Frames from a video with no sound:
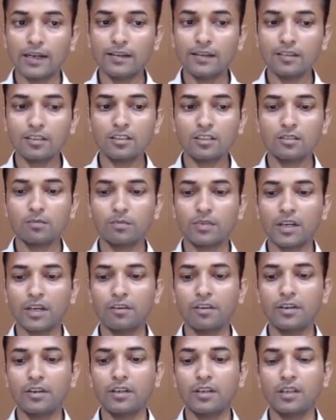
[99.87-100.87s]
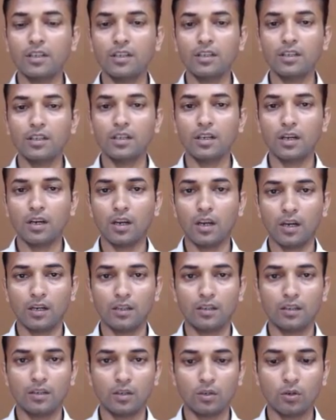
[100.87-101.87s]
highest priority
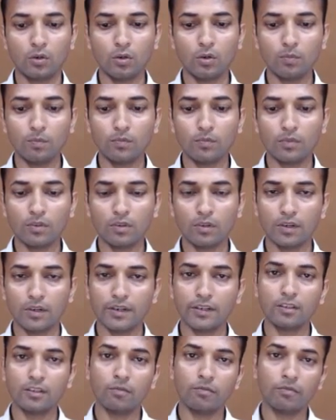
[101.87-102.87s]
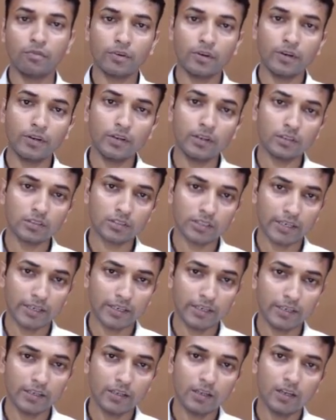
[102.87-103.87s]
at the top or at the front
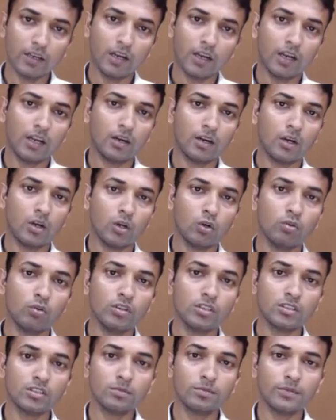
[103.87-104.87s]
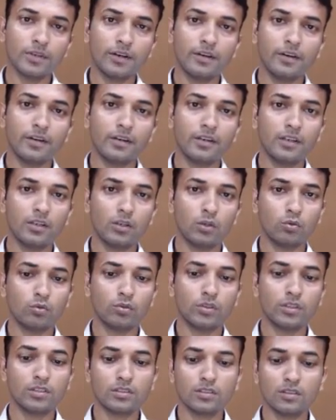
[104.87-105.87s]
side and lowest priority
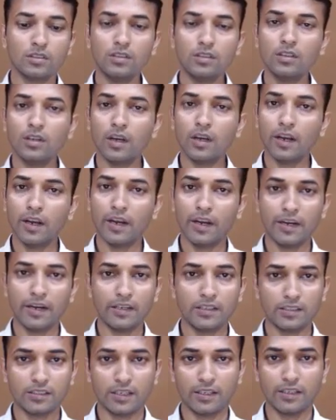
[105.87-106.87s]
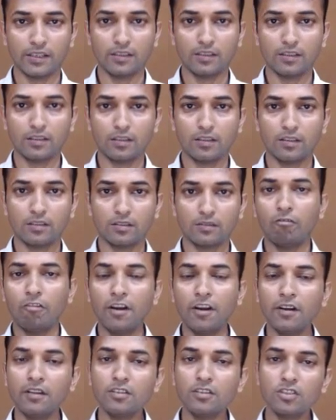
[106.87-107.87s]
towards the end side.
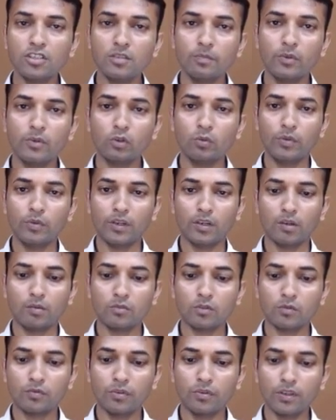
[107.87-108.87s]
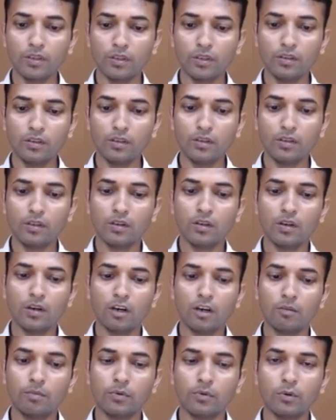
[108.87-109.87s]
And when the CPU becomes free,
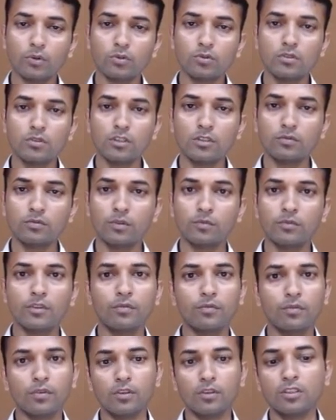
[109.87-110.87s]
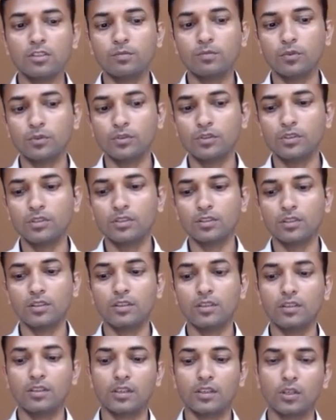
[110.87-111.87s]
a process from the first
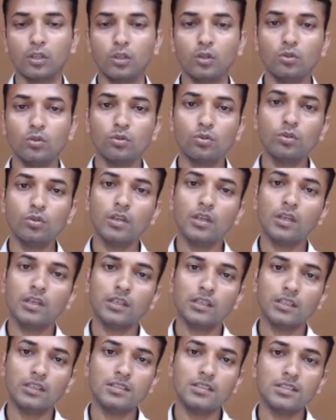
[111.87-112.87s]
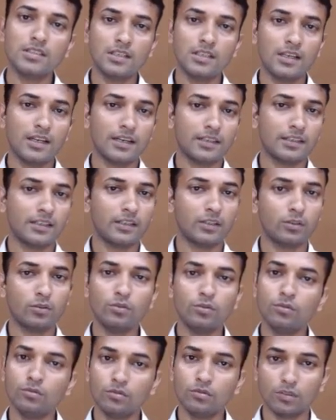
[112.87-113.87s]
position in a queue is
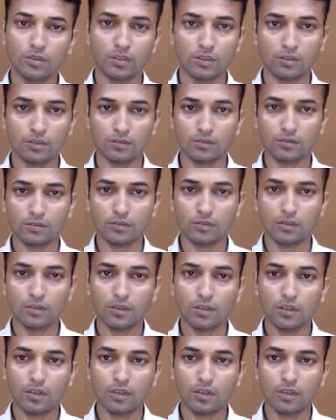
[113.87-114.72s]
selected to run.